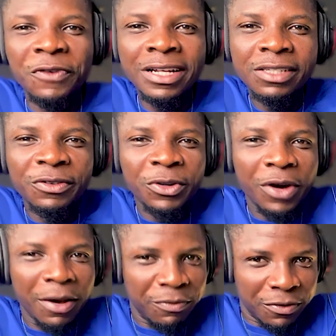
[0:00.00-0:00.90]
this video
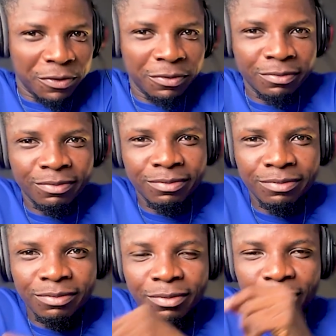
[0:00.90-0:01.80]
helpful,
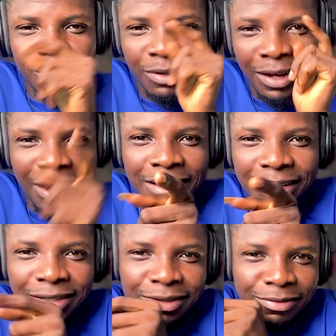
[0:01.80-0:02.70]

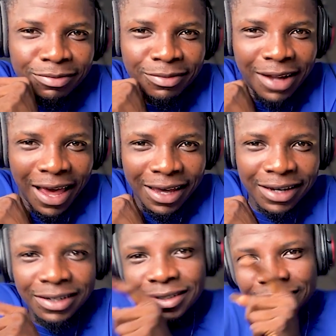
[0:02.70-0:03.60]
kindly like,
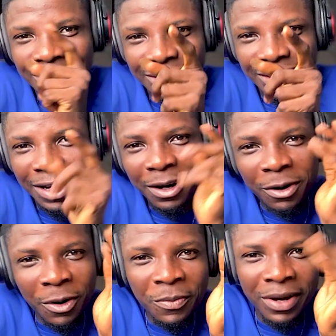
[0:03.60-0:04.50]
share,
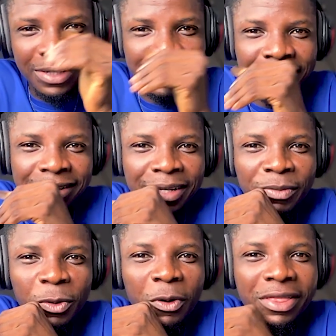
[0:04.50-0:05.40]
comment, and tell me
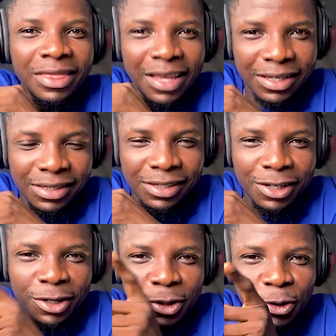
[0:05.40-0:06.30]
what next
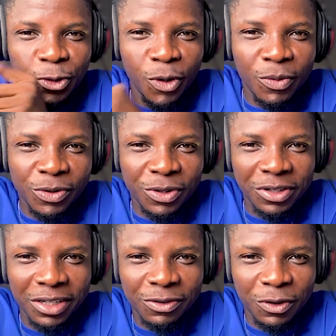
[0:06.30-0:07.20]
you want me to
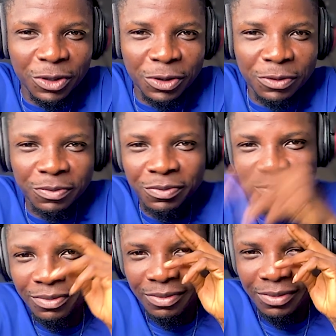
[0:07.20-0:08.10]
create for you.
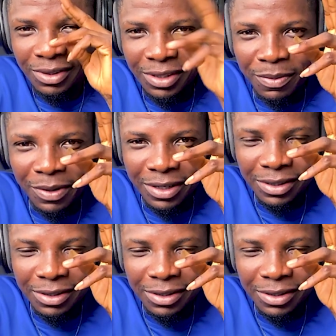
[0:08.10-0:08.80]
Stay blessed.